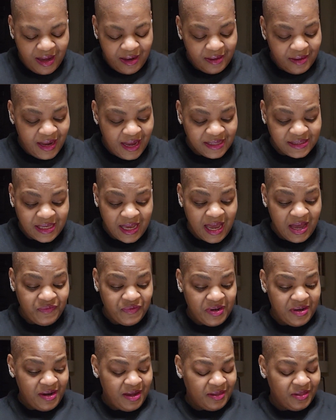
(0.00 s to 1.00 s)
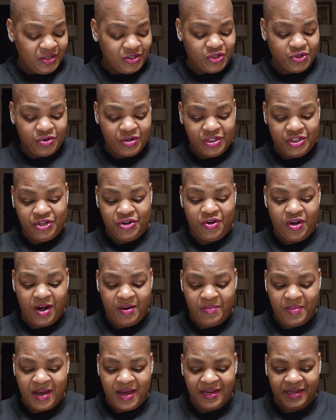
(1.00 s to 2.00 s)
Next, I have another Giorgio
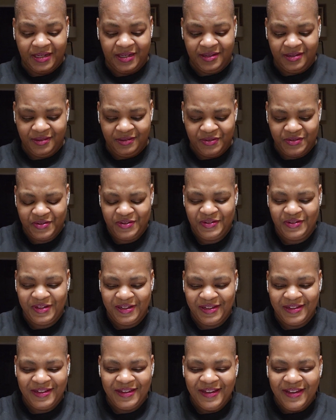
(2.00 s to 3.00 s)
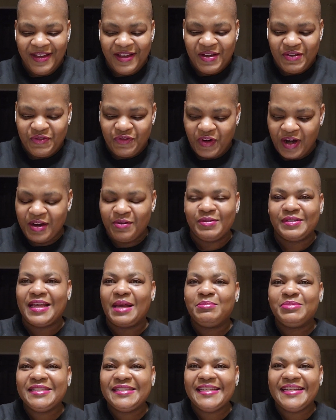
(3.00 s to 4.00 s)
Armani fragrance.
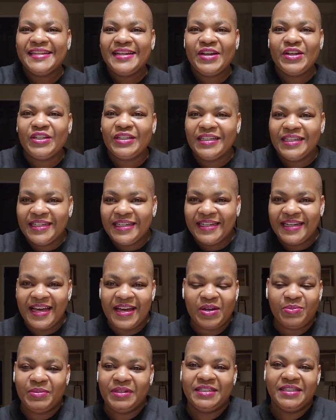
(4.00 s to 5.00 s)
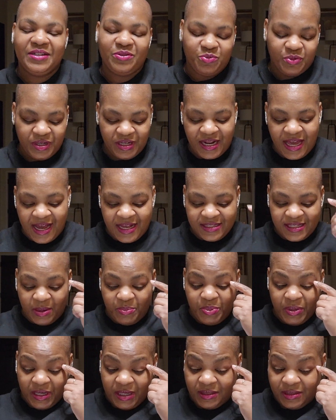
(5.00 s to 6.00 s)
I'm sitting here looking at them and didn't realize I
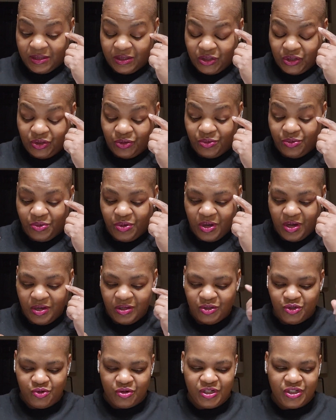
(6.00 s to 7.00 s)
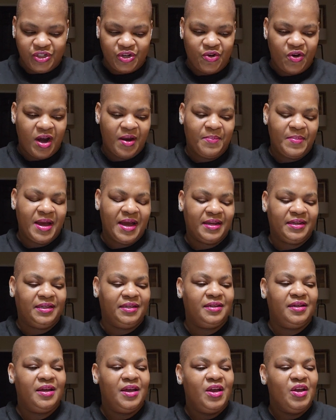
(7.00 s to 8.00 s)
picked two Giorgio
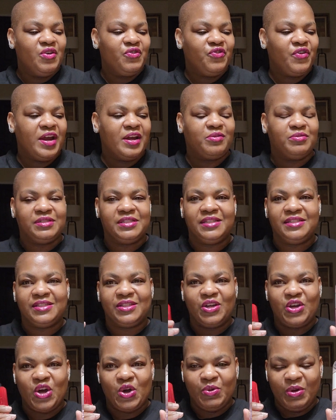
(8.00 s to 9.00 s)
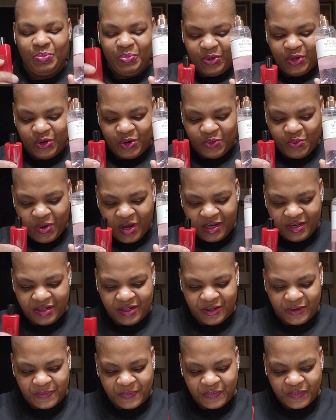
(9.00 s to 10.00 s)
Armani fragrances to go with Pure
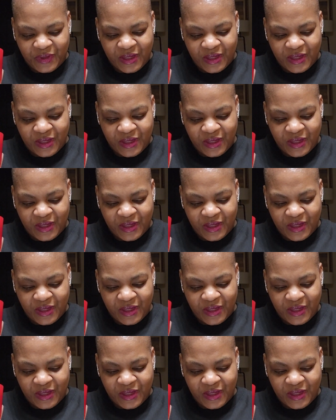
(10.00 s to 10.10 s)
Wonder.